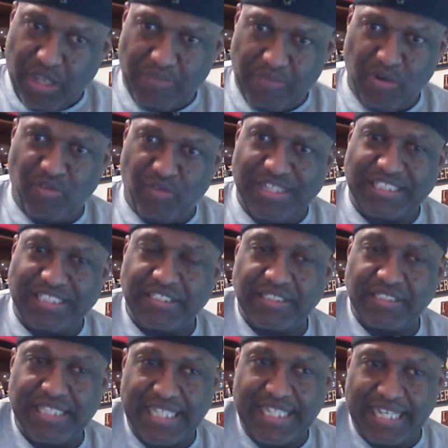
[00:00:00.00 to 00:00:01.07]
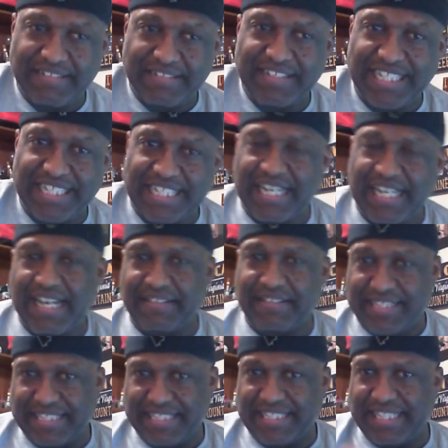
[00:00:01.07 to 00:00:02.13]
More recently, I did
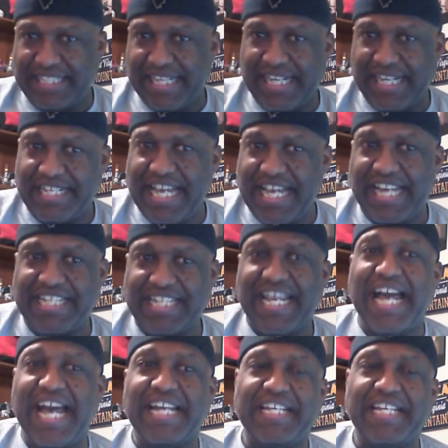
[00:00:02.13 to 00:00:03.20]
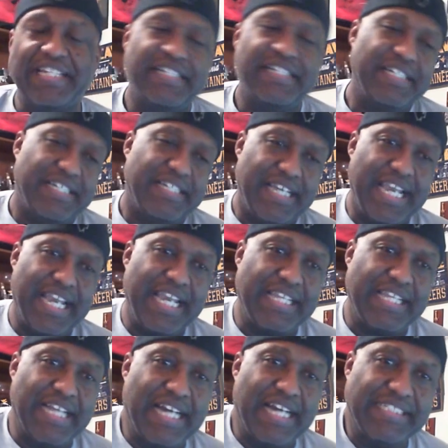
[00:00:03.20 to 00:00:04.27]
the Natty Daddy and
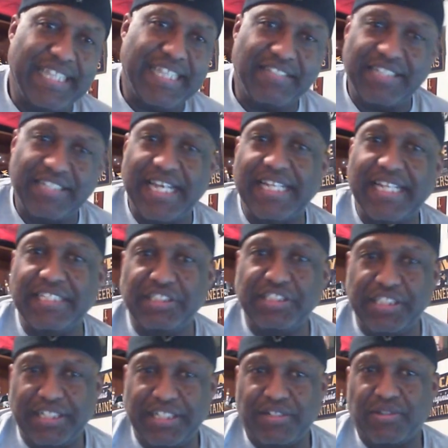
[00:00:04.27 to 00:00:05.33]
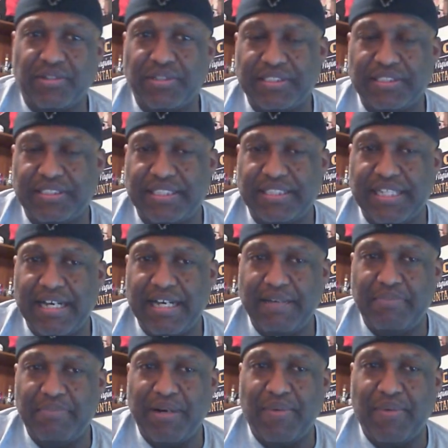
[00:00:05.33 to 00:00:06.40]
Ice House Edge, and of course
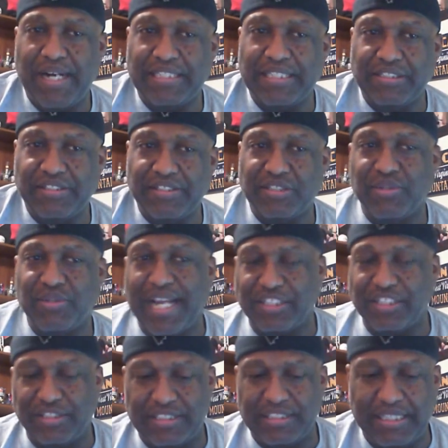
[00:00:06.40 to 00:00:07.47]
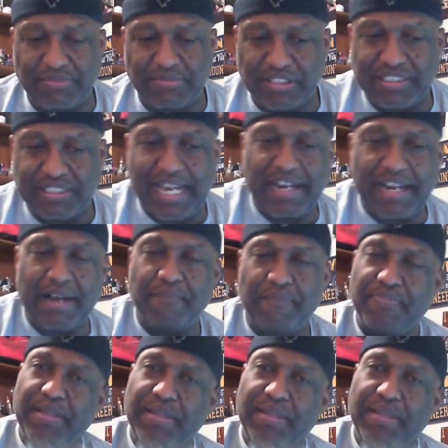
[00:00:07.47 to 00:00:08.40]
Budweiser, and this one actually seems to stack up